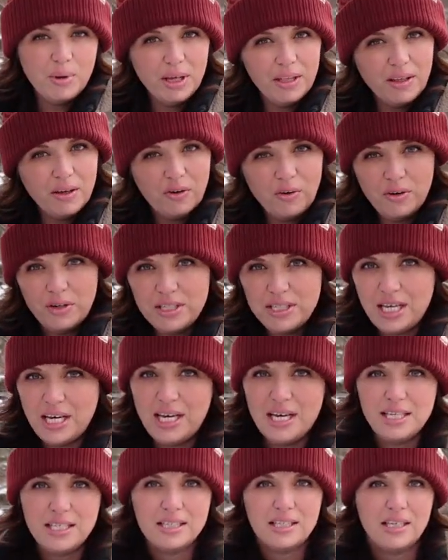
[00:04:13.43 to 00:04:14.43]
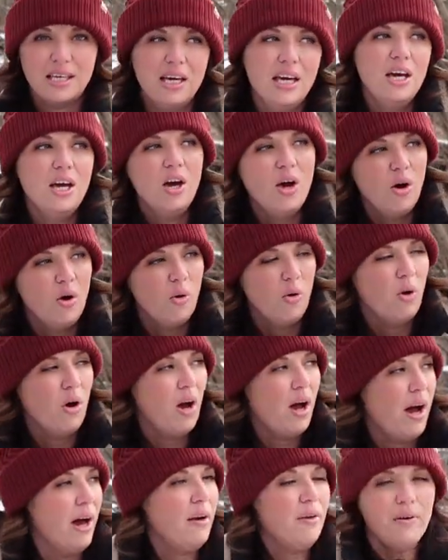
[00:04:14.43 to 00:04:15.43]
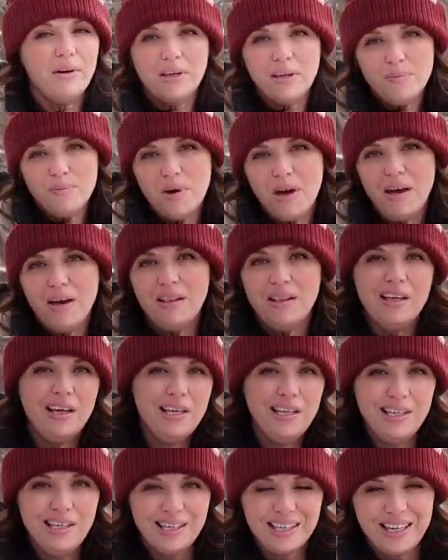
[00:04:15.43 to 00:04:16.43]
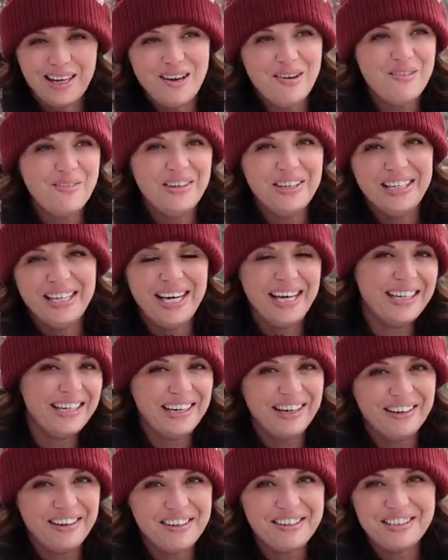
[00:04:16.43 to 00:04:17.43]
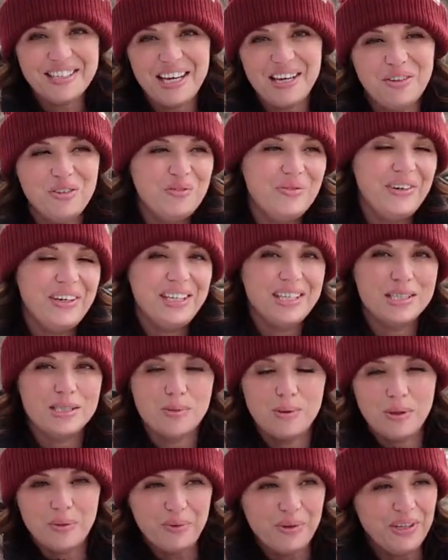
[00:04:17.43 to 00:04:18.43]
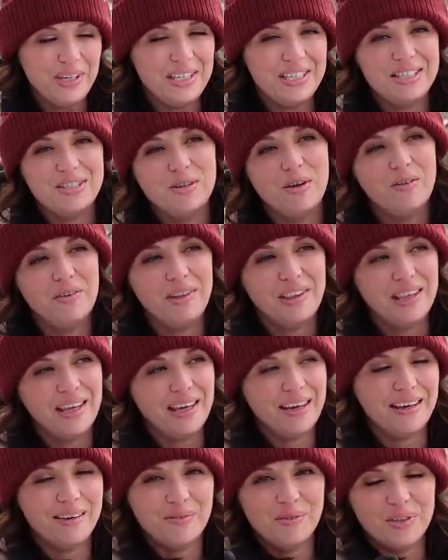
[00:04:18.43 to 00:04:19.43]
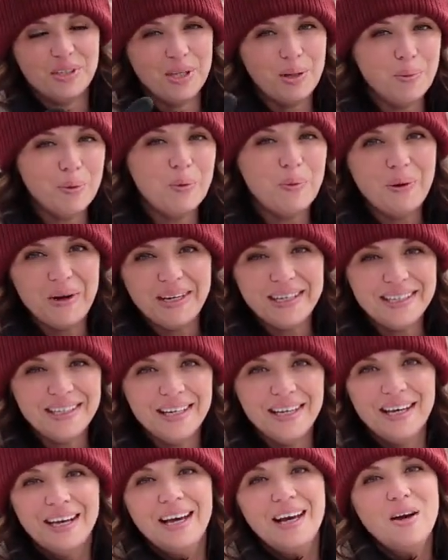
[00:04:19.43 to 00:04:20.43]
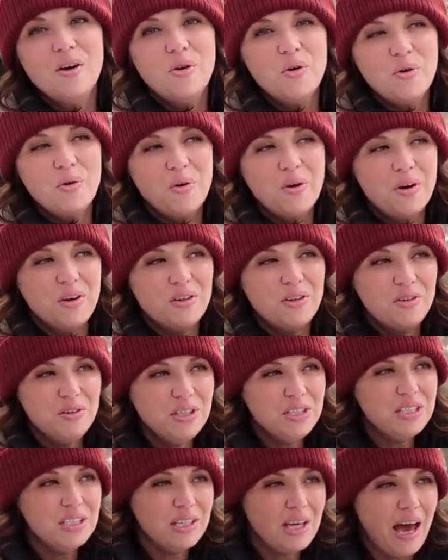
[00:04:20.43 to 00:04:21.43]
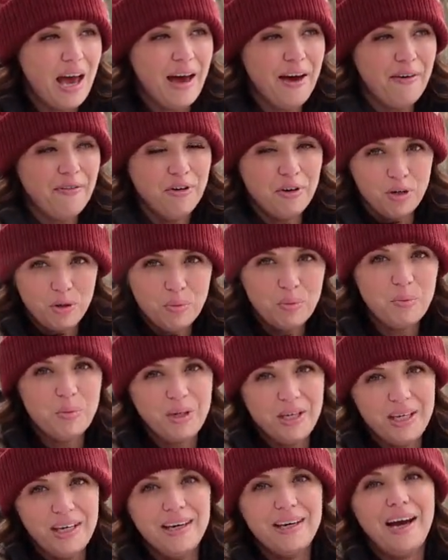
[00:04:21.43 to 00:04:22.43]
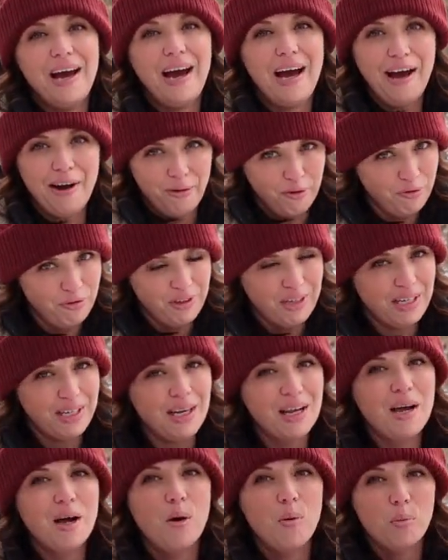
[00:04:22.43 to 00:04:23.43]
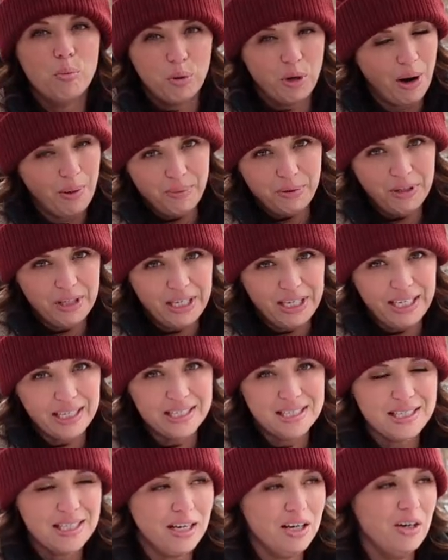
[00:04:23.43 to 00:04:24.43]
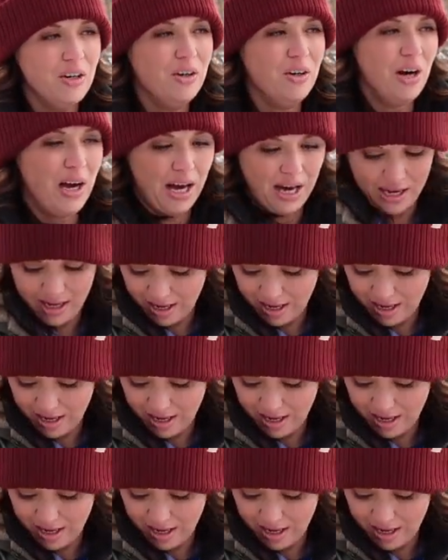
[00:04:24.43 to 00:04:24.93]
men that always ask, how do I get my lady to come and hang out outside with me to split wood and do everything? Well, number one, you need to have her be outfitted properly. So I